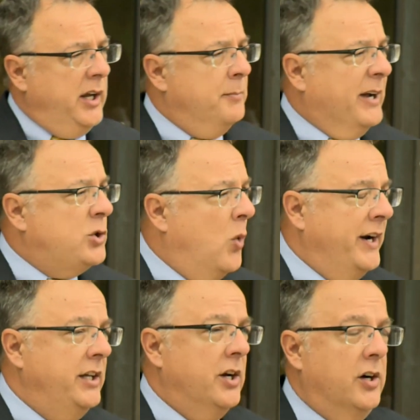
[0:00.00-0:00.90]
In my
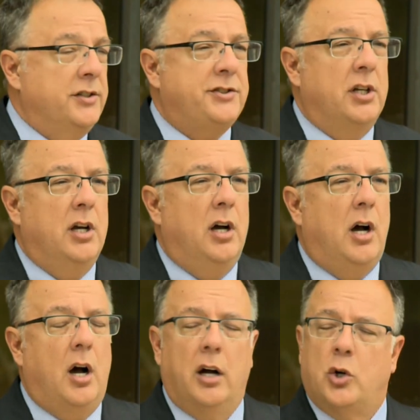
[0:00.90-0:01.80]
20 years
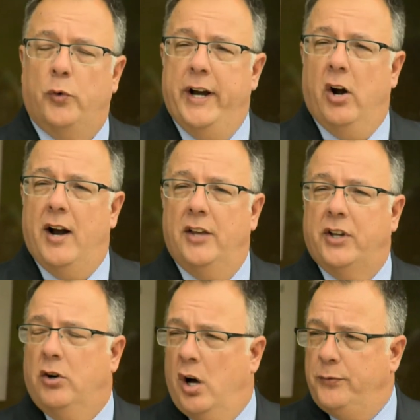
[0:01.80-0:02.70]
uh, career as
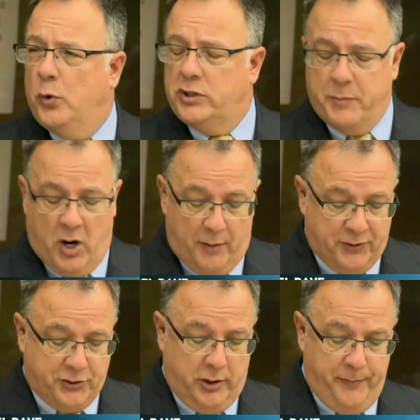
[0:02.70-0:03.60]
a law enforcement
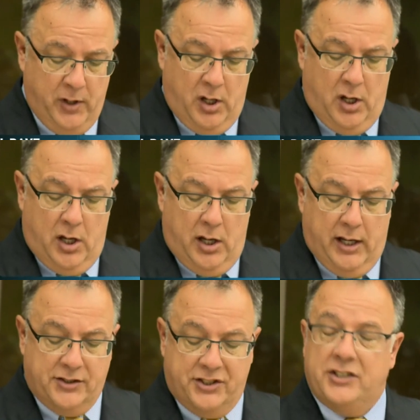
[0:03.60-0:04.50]
officer,
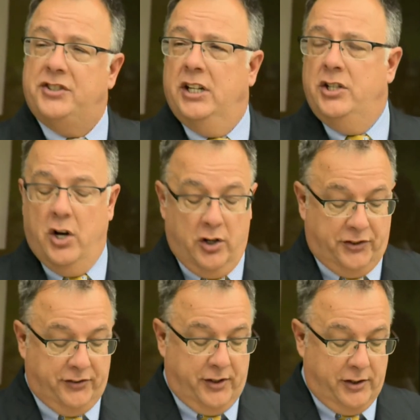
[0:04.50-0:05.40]
and 16
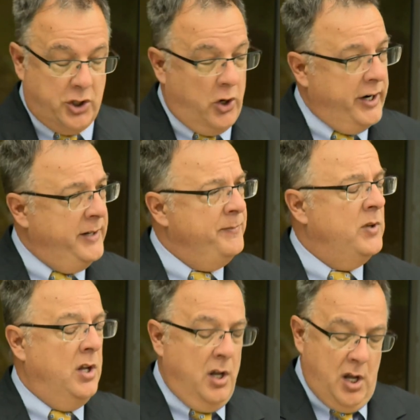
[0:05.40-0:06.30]
years as an attorney,
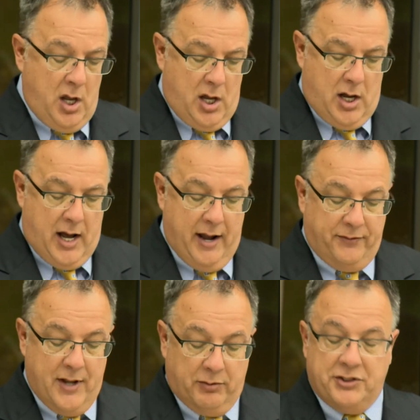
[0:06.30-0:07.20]
I
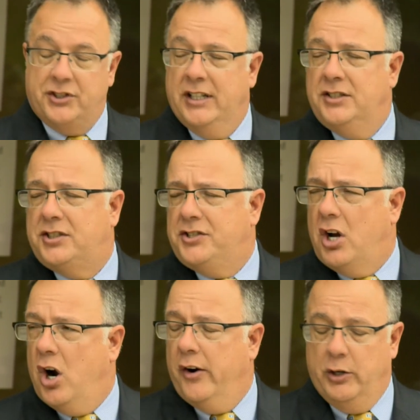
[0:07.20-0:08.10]
have never seen such
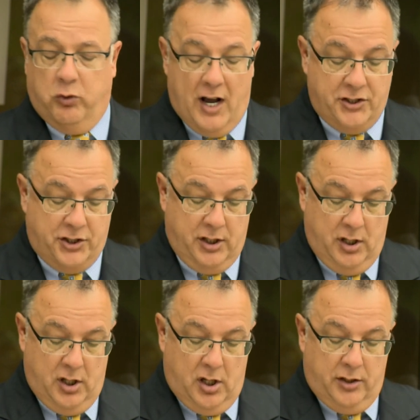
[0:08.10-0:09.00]
a hurried rush
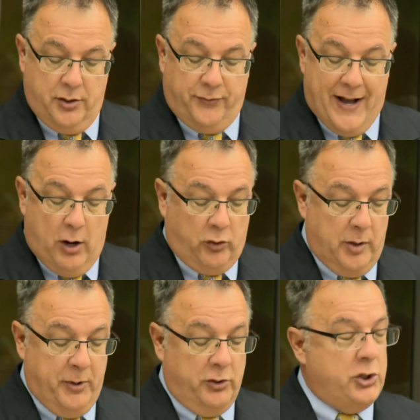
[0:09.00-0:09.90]
to file
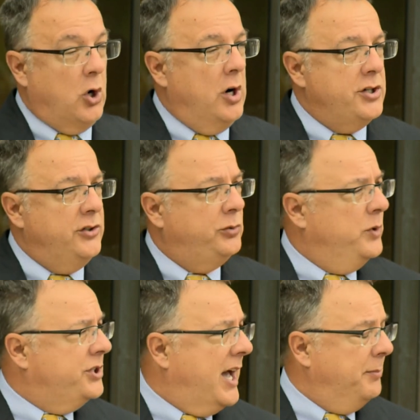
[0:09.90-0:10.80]
criminal charges
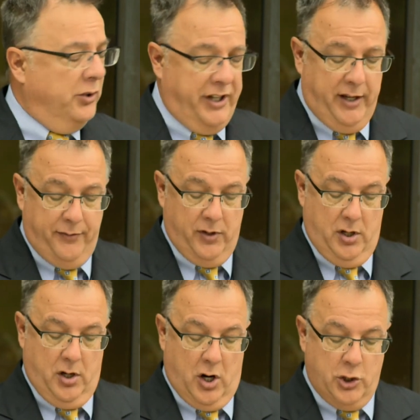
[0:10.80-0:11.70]
which I believe
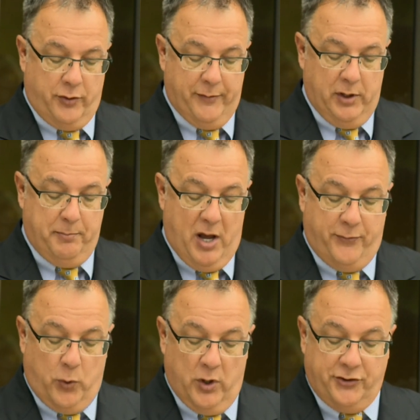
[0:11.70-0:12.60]
are driven by
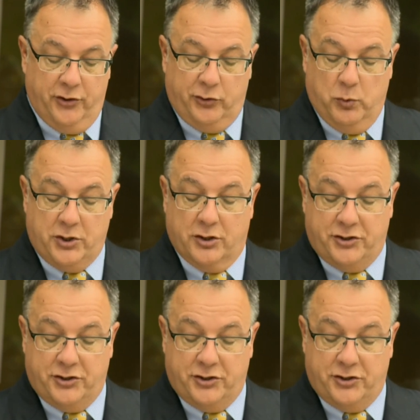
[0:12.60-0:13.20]
forces which are